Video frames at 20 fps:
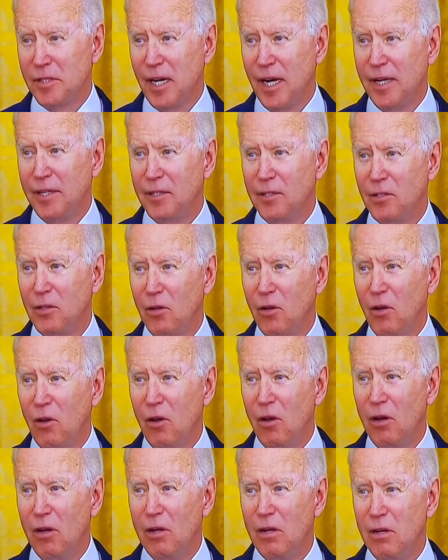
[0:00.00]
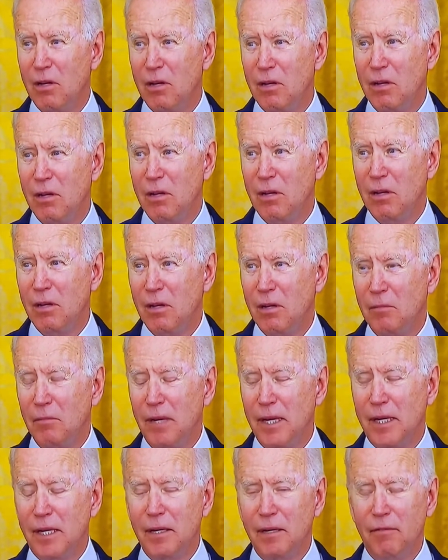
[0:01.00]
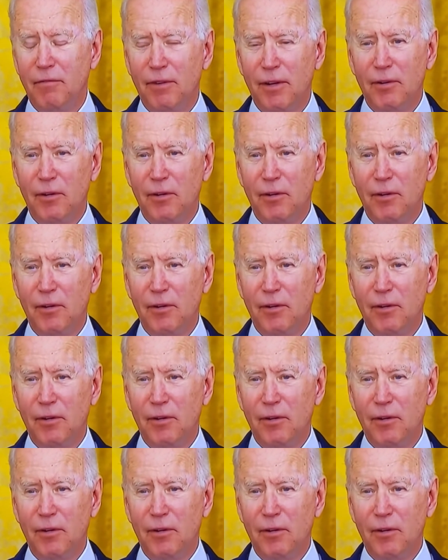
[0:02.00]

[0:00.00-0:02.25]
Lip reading: into law, making it a federal